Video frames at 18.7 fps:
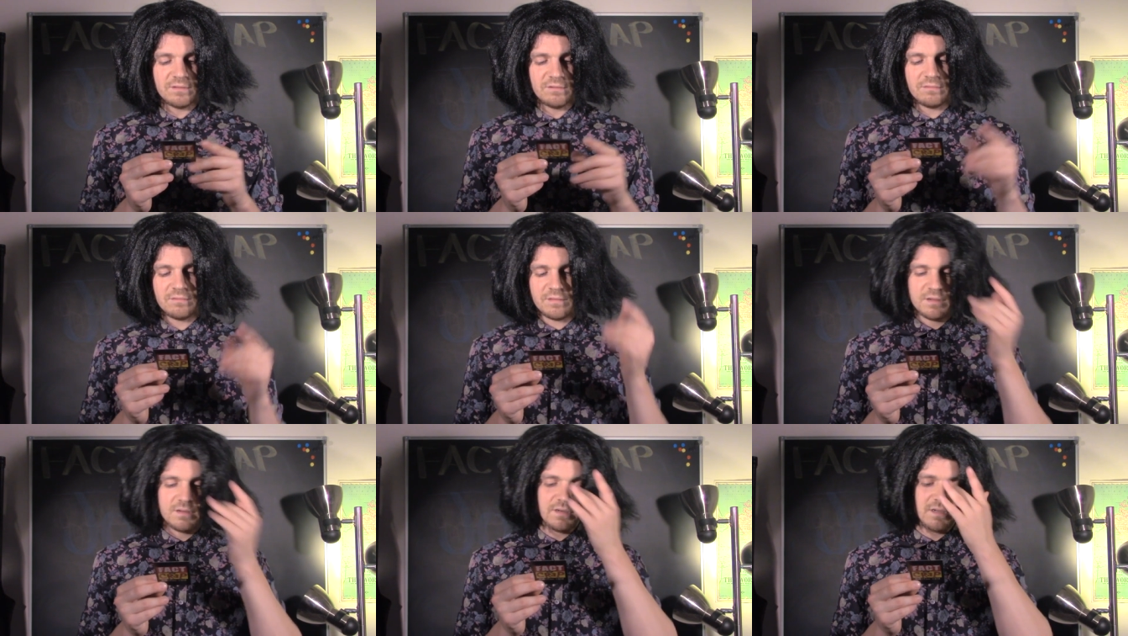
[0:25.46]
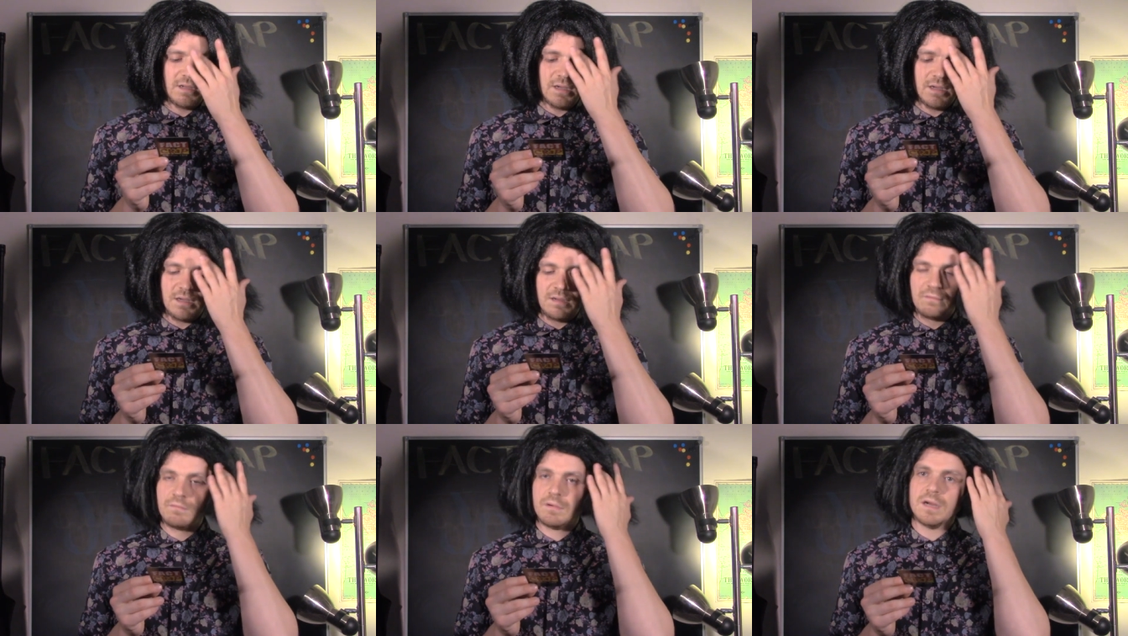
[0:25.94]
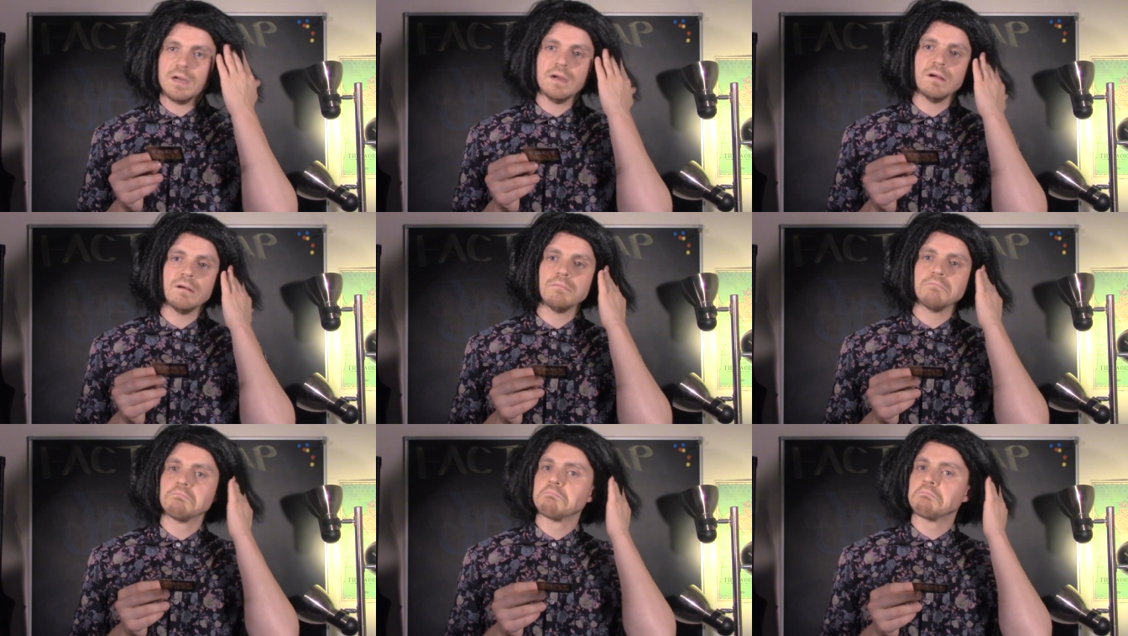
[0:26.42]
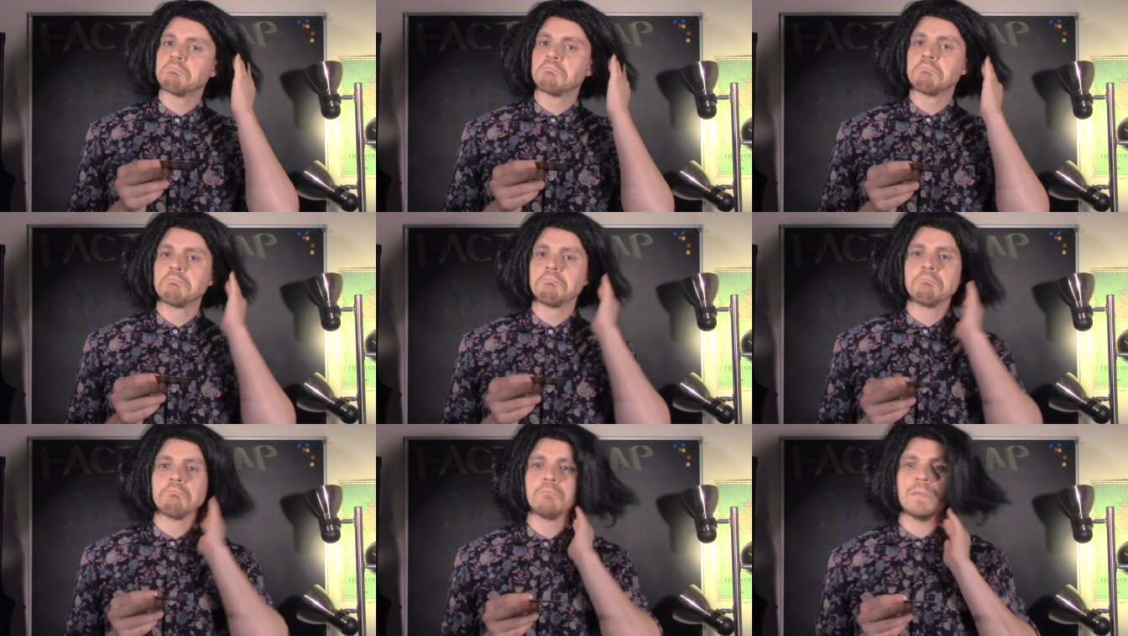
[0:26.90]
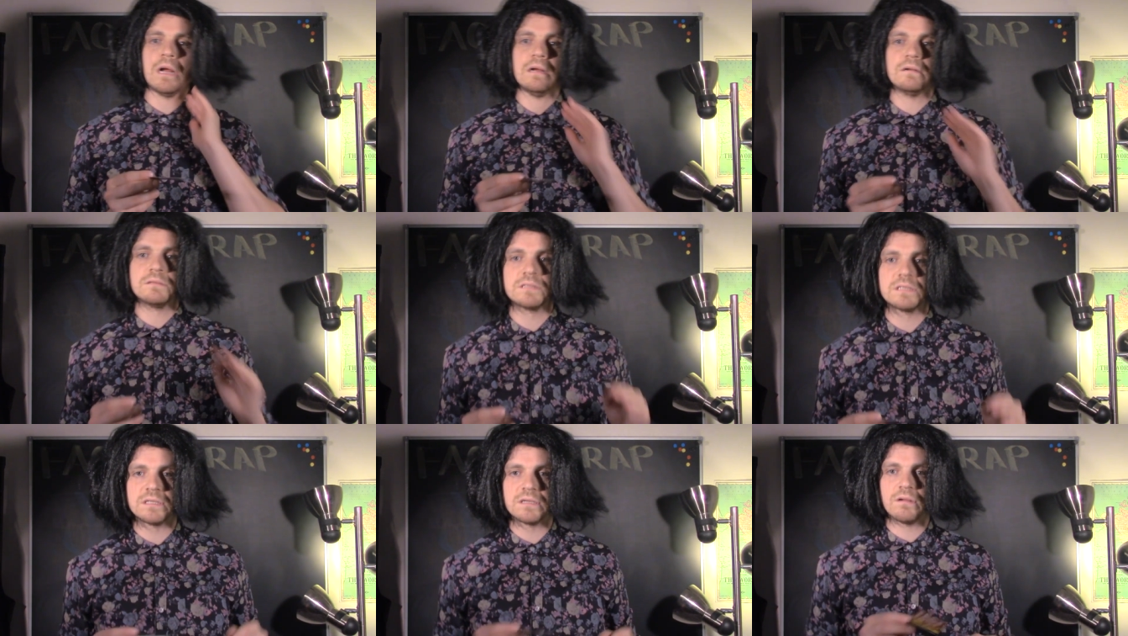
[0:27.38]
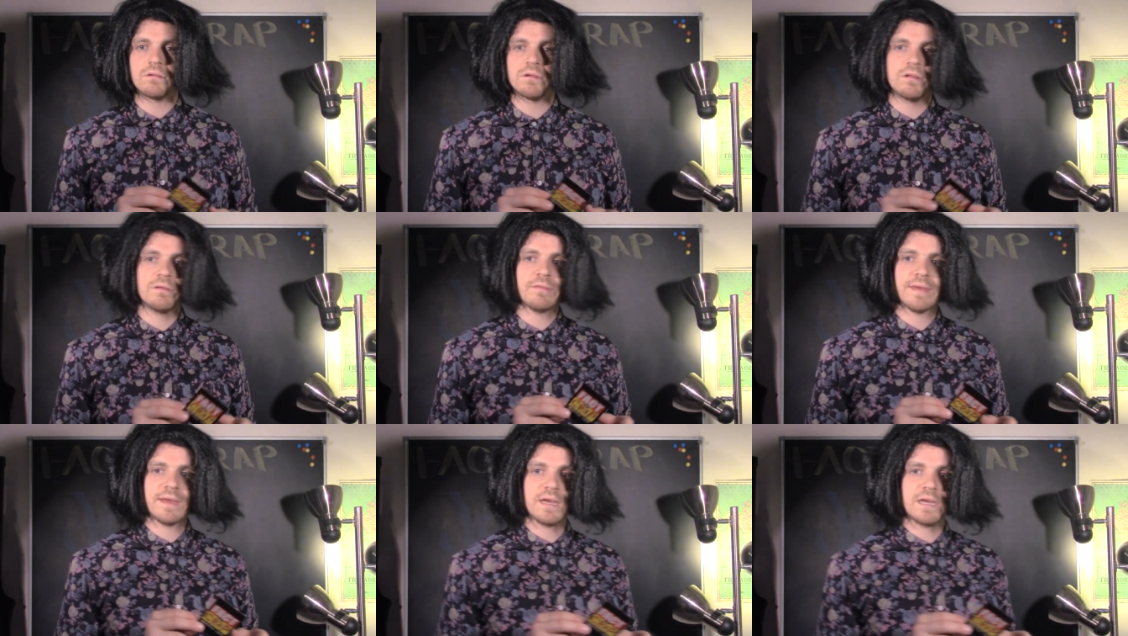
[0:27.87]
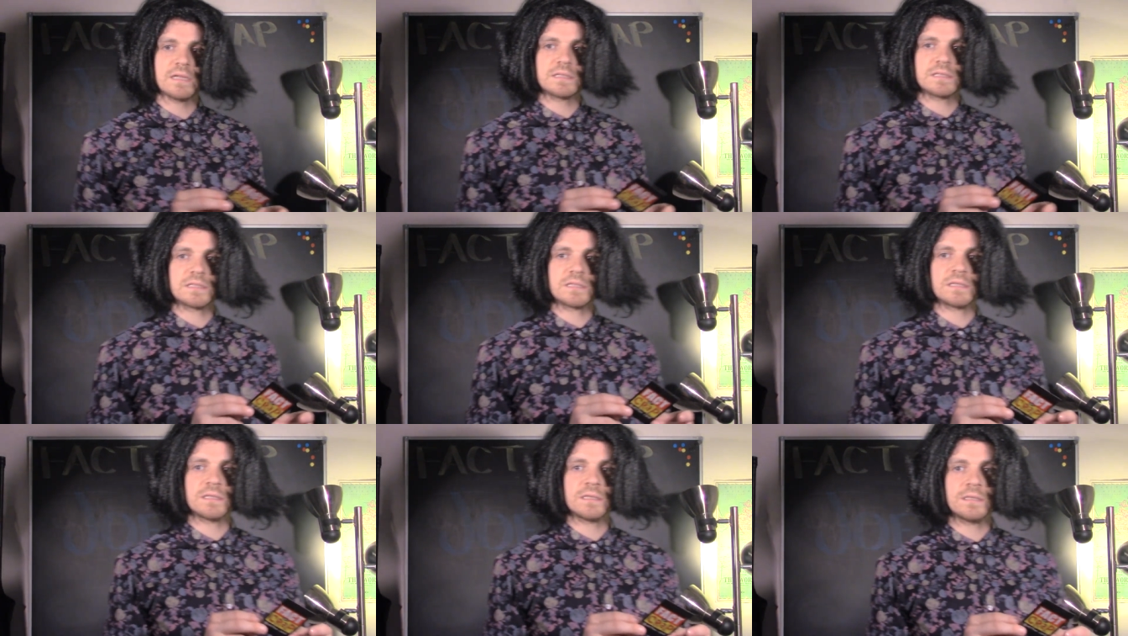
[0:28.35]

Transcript: through 38. Wow. I did not know that.